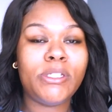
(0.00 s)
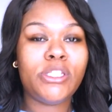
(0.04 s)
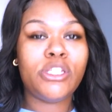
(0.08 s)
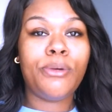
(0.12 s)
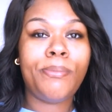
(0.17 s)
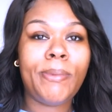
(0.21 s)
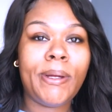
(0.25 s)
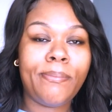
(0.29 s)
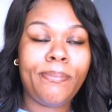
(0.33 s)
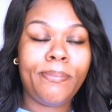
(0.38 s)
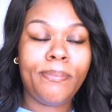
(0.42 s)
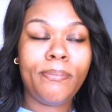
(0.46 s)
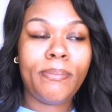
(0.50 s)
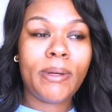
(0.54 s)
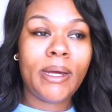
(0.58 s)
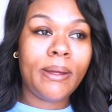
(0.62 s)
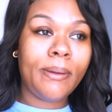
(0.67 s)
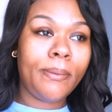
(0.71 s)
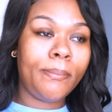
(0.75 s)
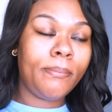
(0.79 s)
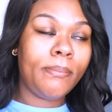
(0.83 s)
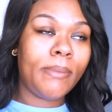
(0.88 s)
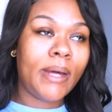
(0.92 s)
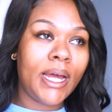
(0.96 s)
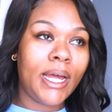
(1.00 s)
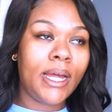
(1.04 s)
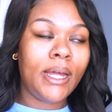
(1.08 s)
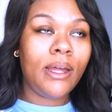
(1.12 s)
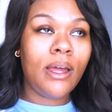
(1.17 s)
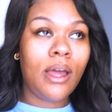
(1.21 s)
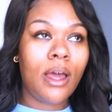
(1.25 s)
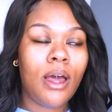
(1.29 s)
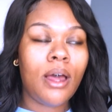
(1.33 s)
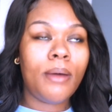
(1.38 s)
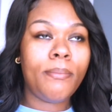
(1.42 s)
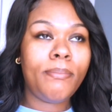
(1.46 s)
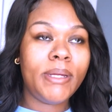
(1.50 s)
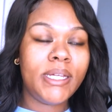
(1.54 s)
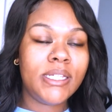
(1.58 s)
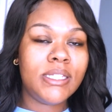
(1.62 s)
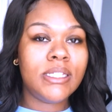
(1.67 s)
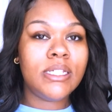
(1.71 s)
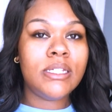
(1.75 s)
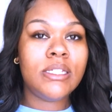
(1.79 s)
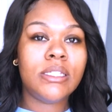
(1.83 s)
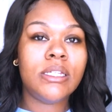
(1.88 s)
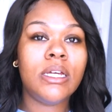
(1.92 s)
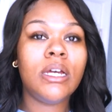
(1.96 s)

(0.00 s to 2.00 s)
So my my my business